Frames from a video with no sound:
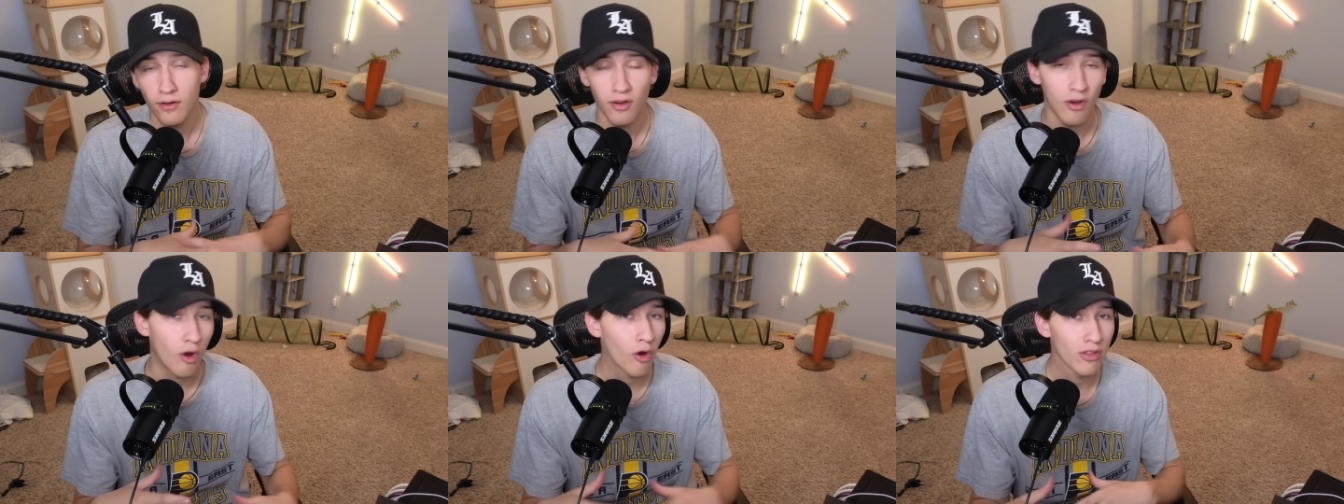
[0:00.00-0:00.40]

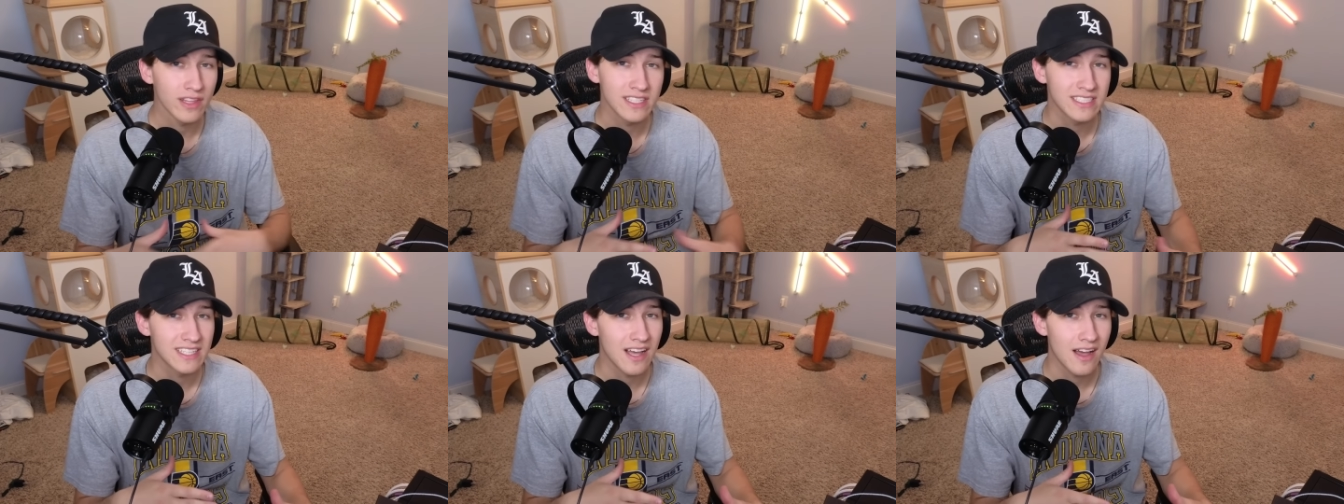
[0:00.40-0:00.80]
all
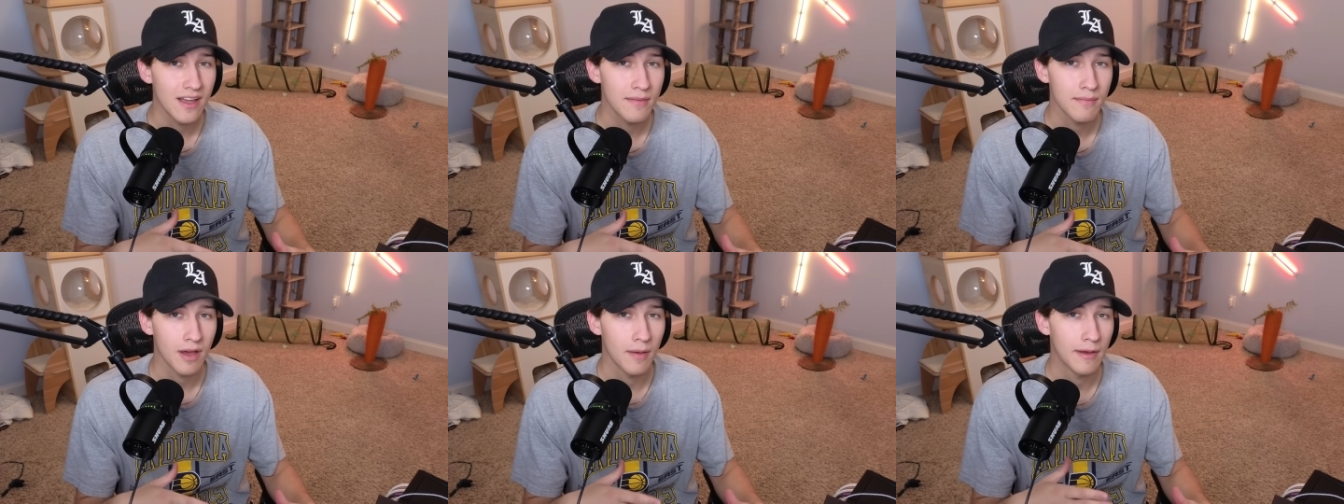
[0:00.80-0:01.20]
this
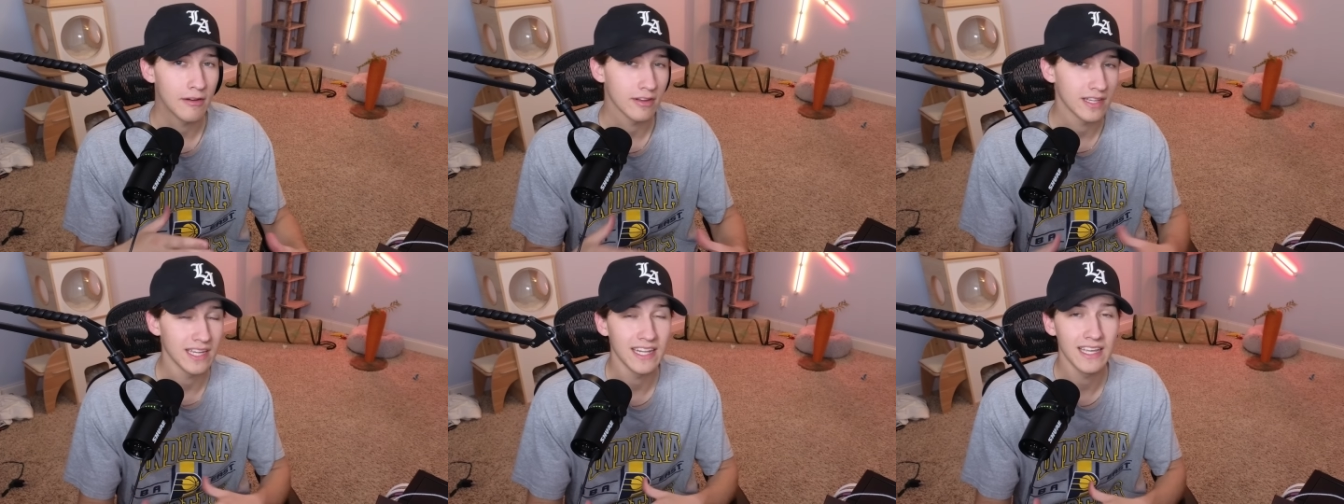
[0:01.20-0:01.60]
time
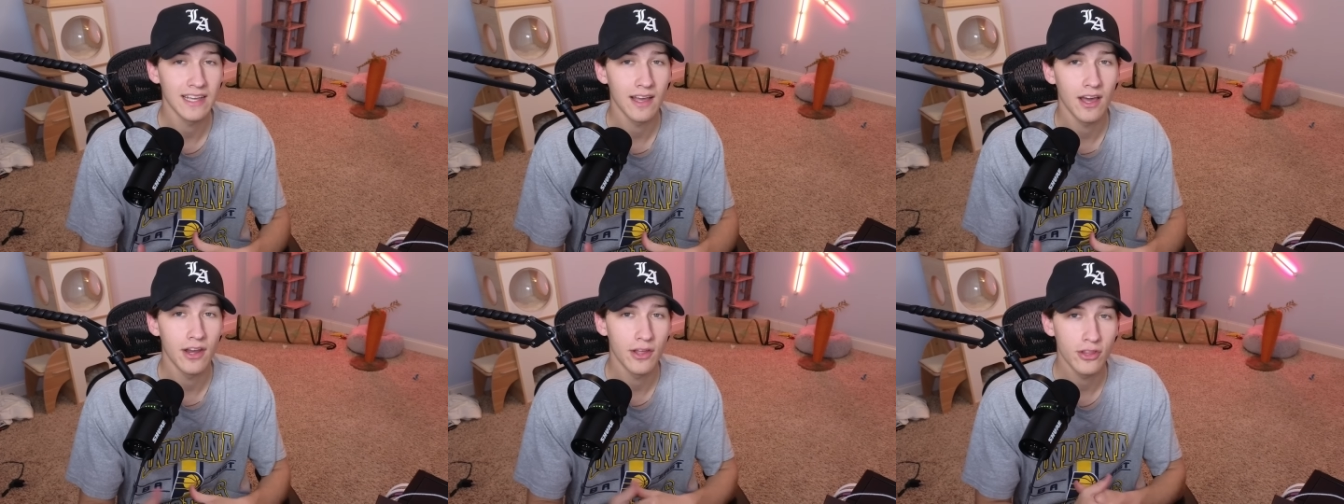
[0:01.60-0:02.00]
about getting
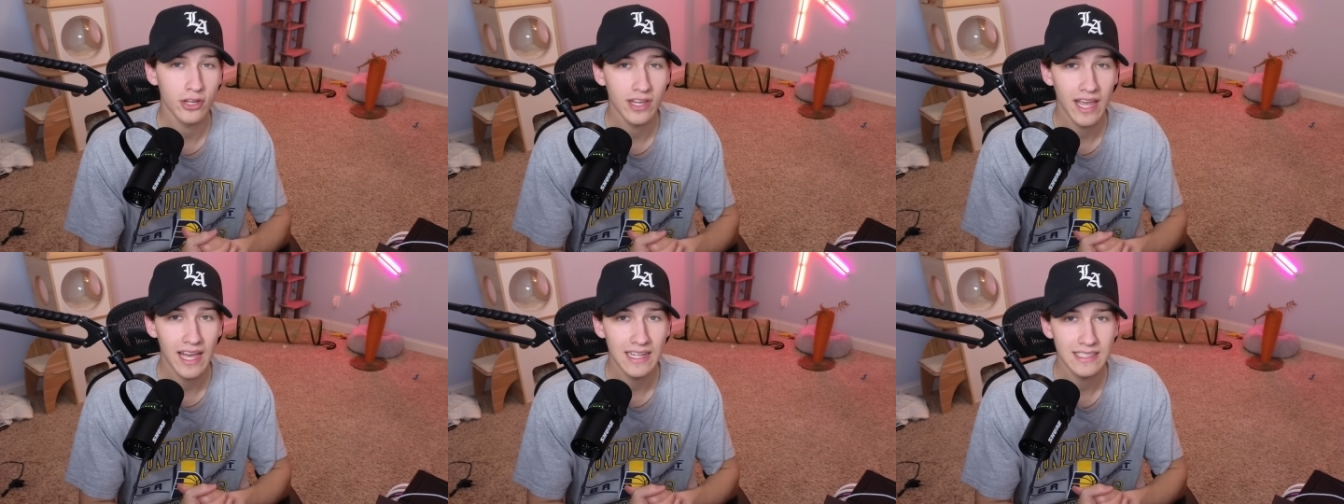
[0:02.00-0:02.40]
another
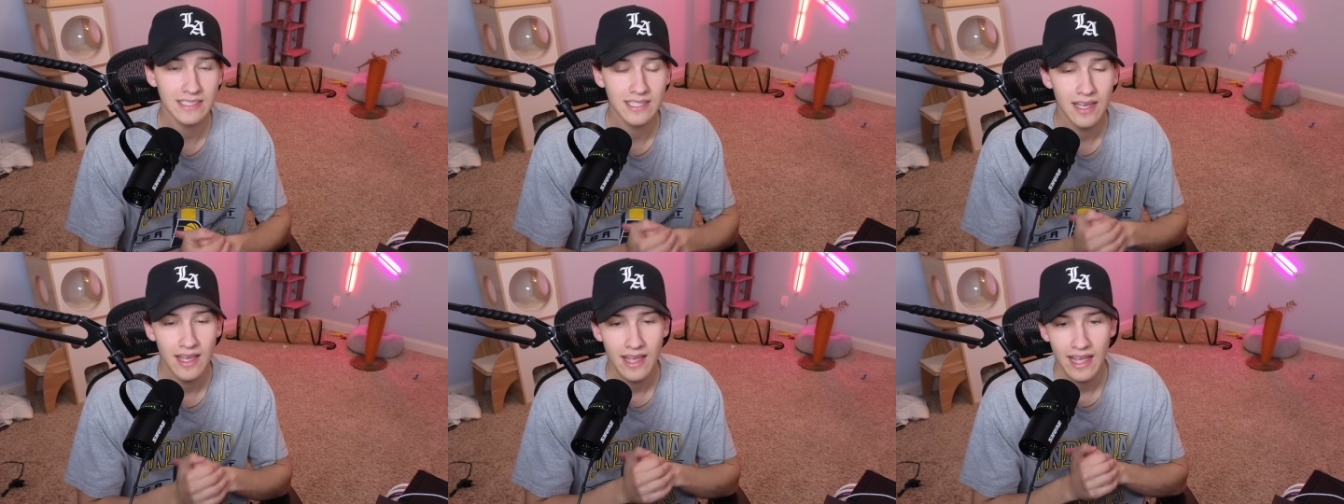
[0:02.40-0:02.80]

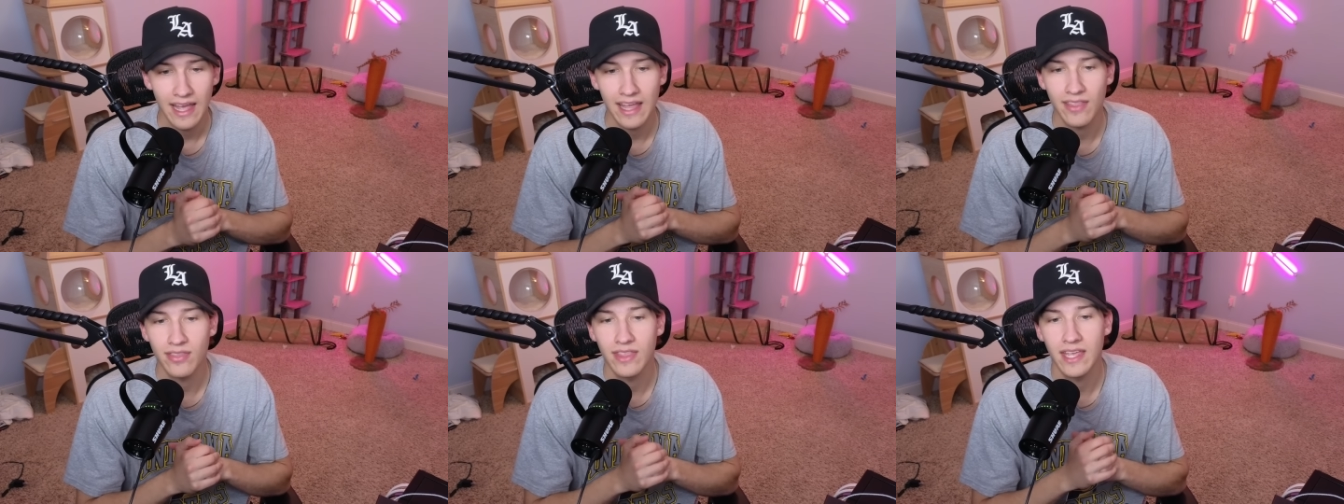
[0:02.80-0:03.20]
cat.
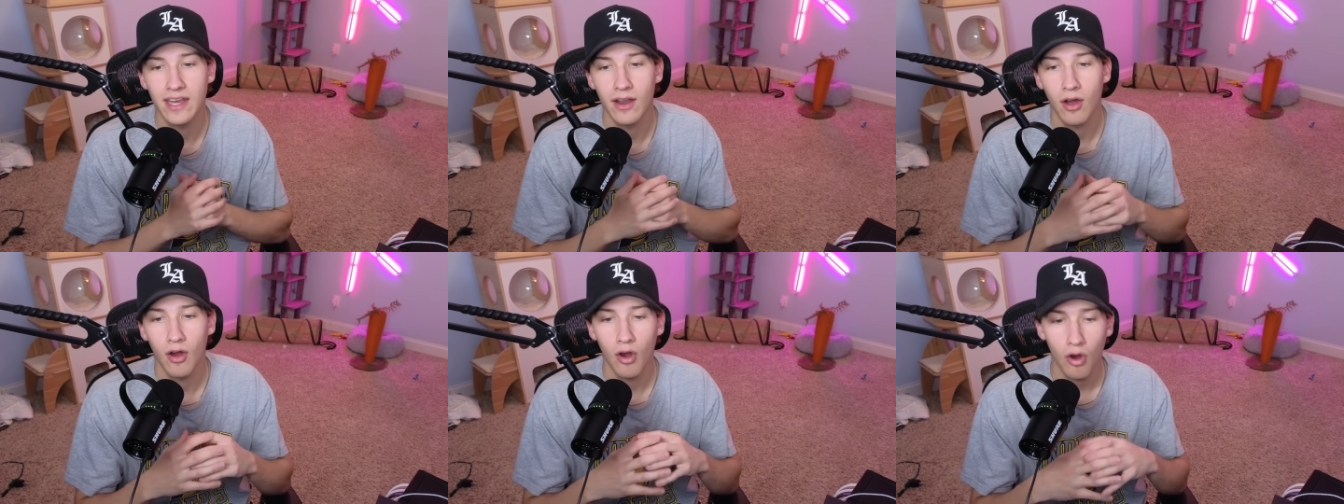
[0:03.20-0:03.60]
And then
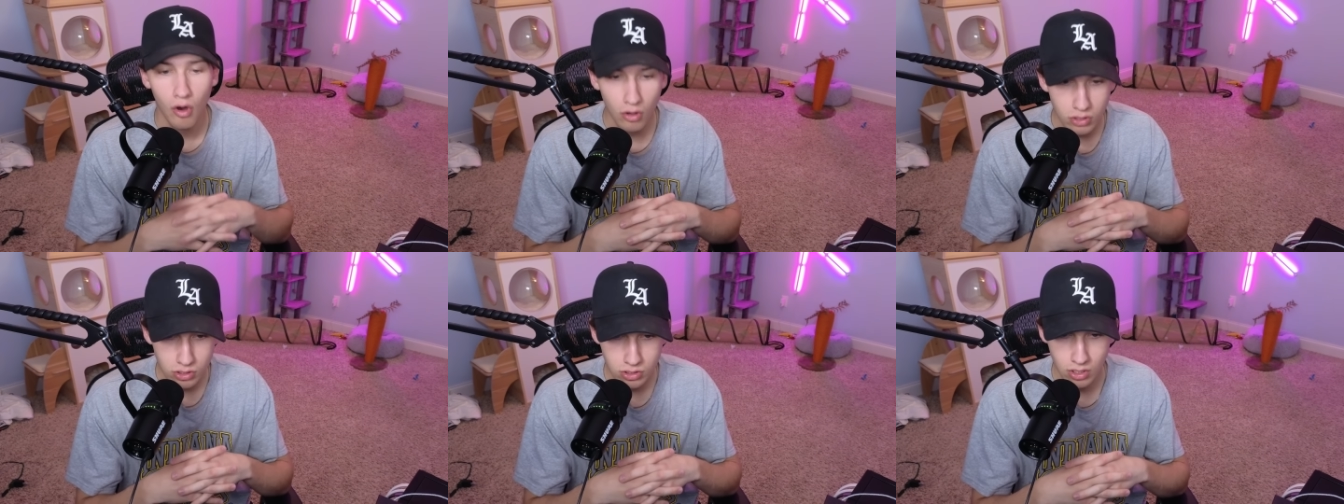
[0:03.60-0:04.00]

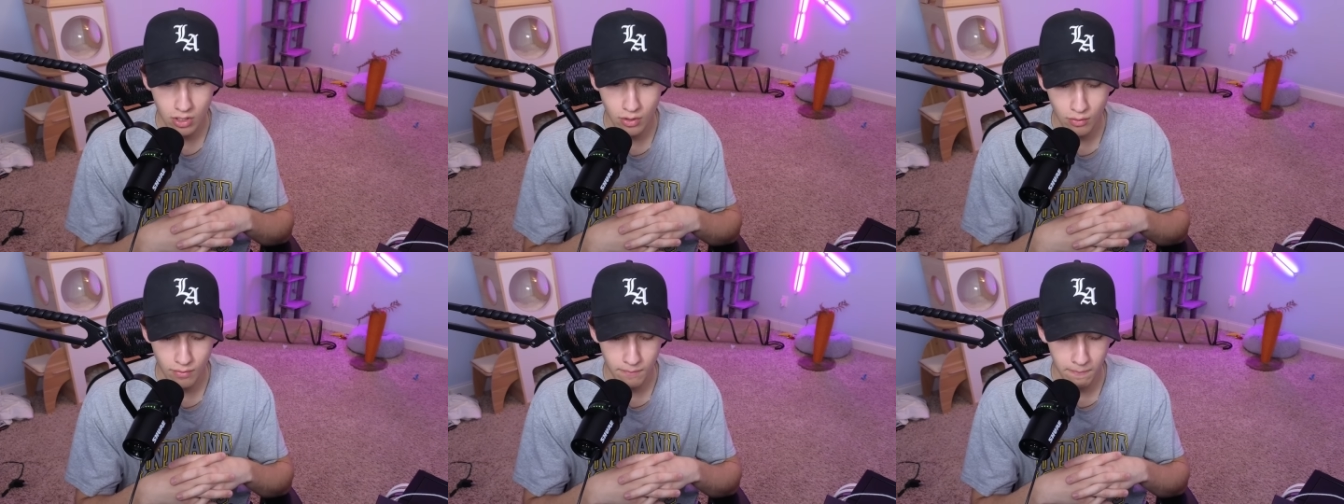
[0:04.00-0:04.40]
also